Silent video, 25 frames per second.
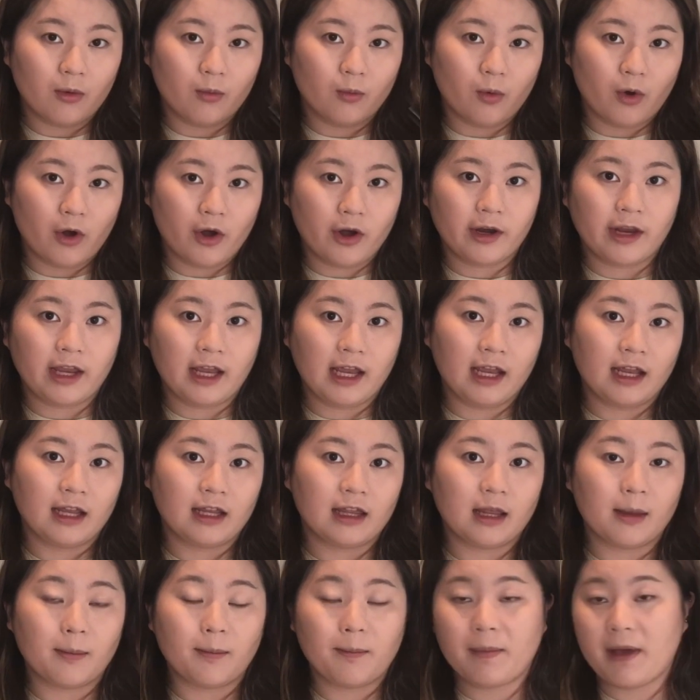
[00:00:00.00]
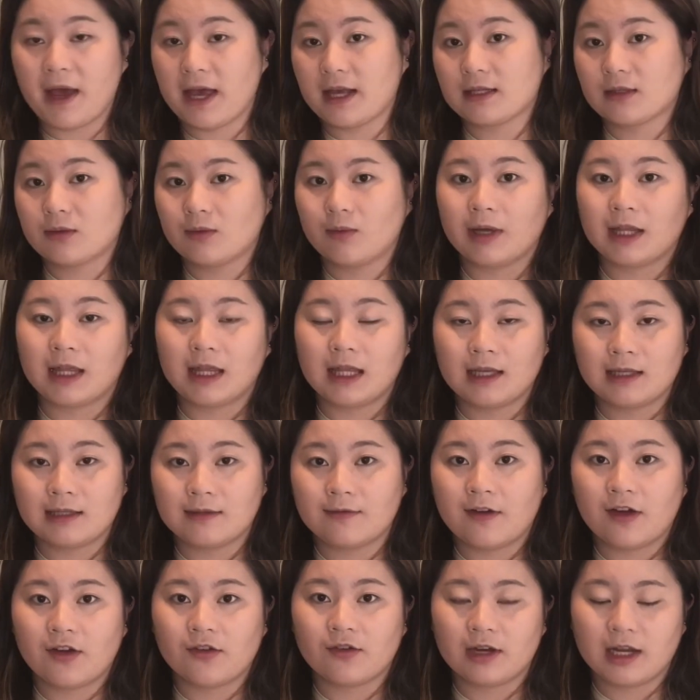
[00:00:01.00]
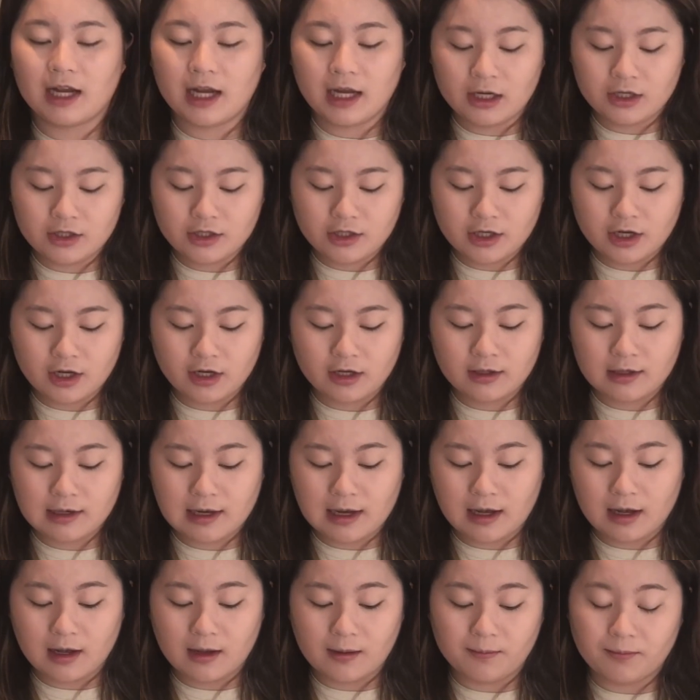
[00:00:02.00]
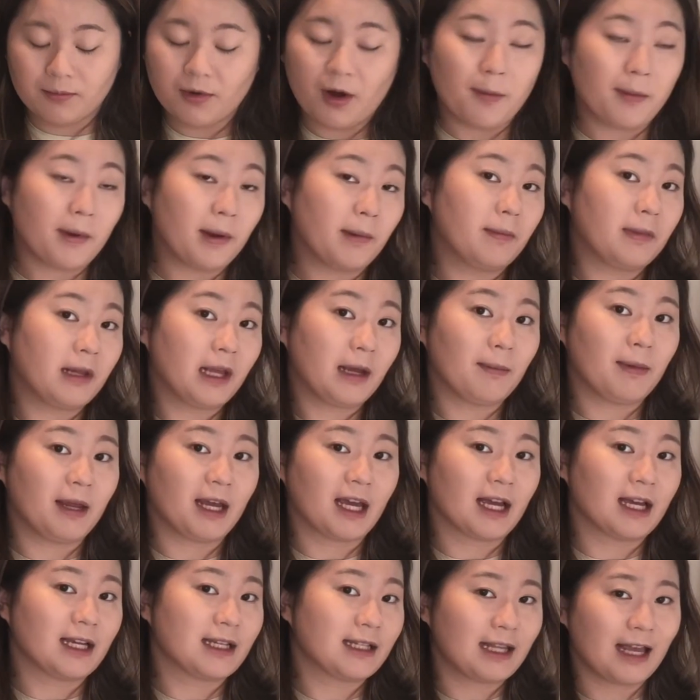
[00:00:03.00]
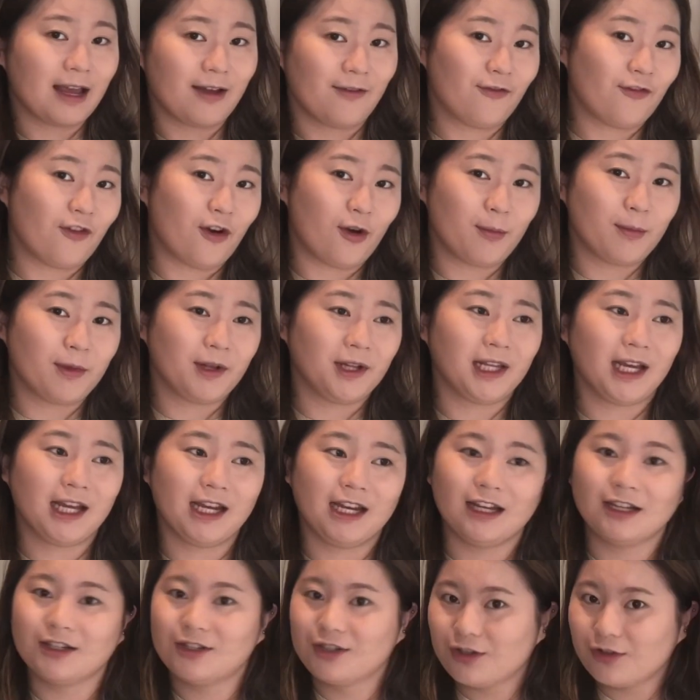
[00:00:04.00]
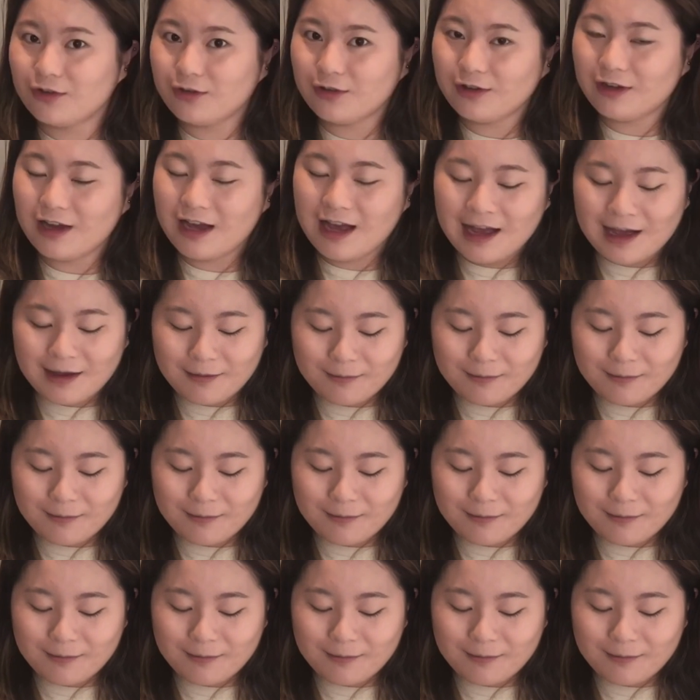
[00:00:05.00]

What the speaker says: working the best with this foundation, probably because they're formulated too.